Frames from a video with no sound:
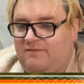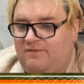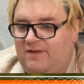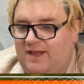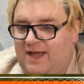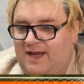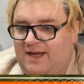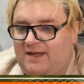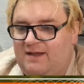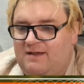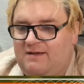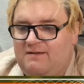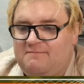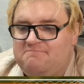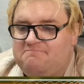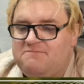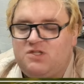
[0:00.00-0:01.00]
get them for like
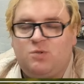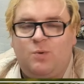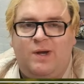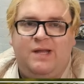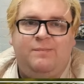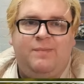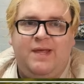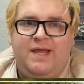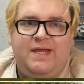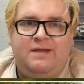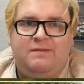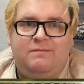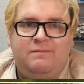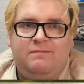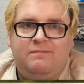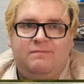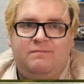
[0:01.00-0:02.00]

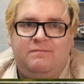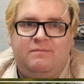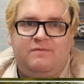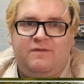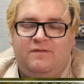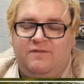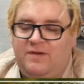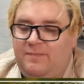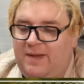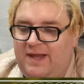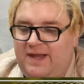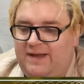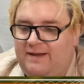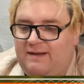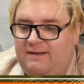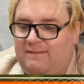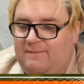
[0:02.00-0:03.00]
20p,
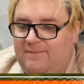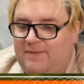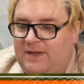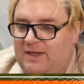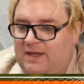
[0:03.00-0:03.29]
50p.